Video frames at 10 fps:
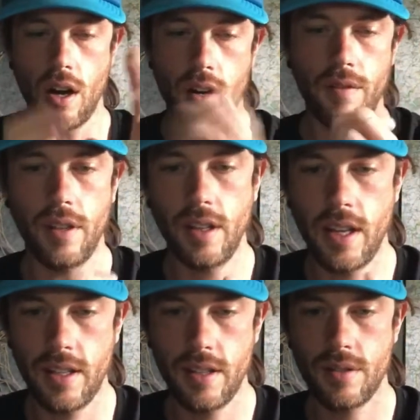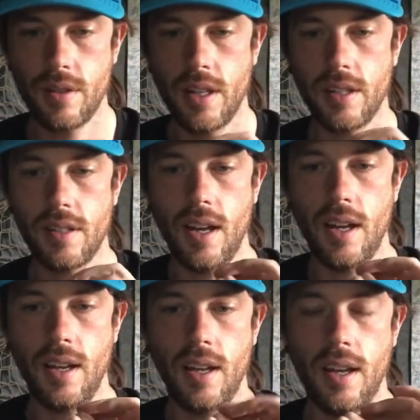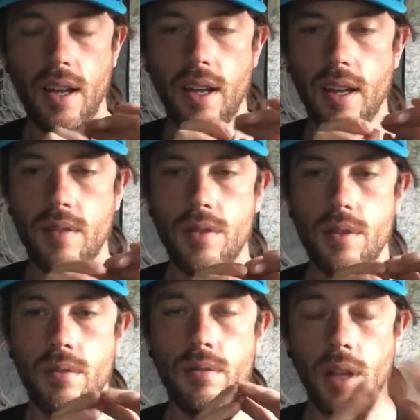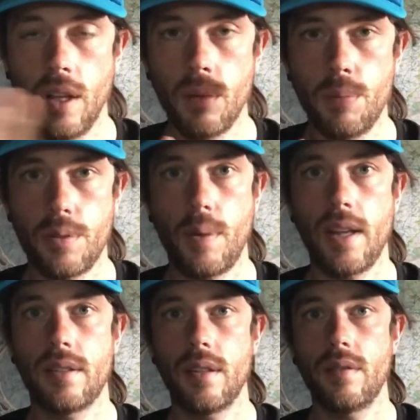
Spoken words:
of the Lake District, and it gives you a really good perspective.